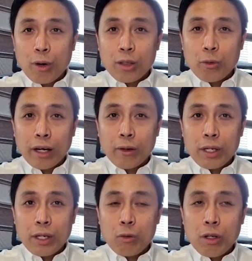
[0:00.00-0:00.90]
point
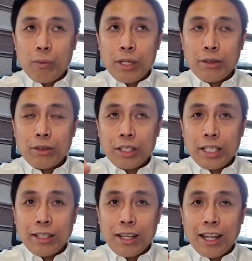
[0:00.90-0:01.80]
where it will be
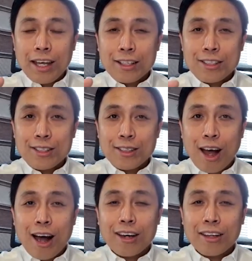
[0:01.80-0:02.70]
treated like a
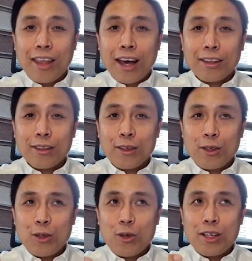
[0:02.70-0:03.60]
stock that
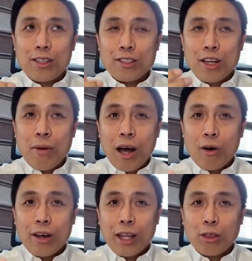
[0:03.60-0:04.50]
you
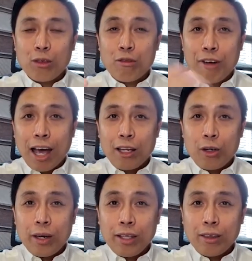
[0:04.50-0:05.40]
somehow get to
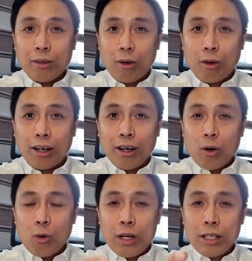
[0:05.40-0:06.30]
value it? Or
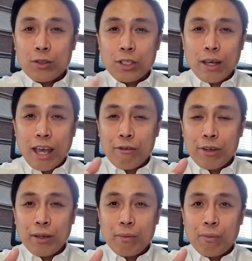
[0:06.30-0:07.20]
will it just
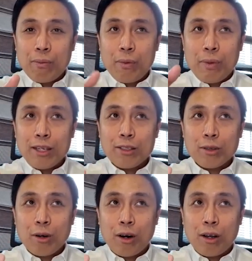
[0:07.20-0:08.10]
everything be
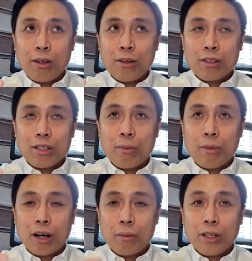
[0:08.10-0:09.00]
based on
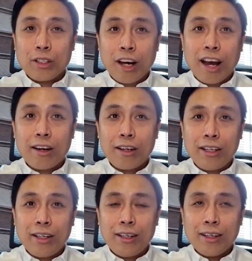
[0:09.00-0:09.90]
some
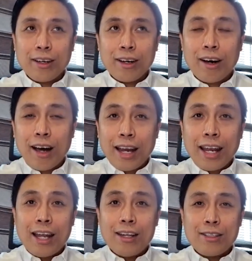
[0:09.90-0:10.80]
arbitrary
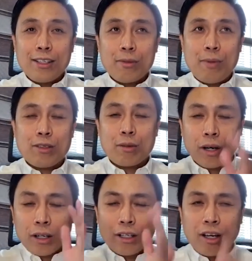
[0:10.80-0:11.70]
analysis based on
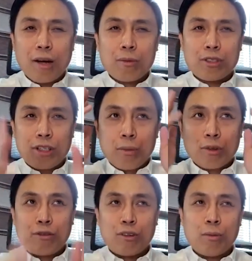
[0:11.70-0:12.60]
market cap, stock
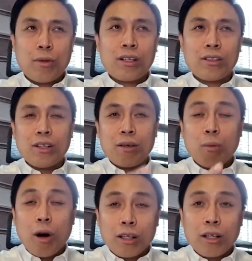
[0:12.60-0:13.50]
flow
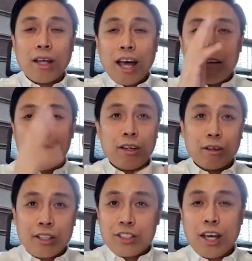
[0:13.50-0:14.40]
model,
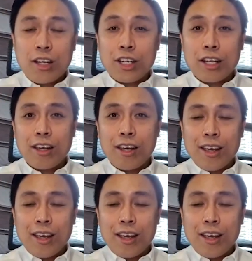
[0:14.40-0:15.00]
halving, etc.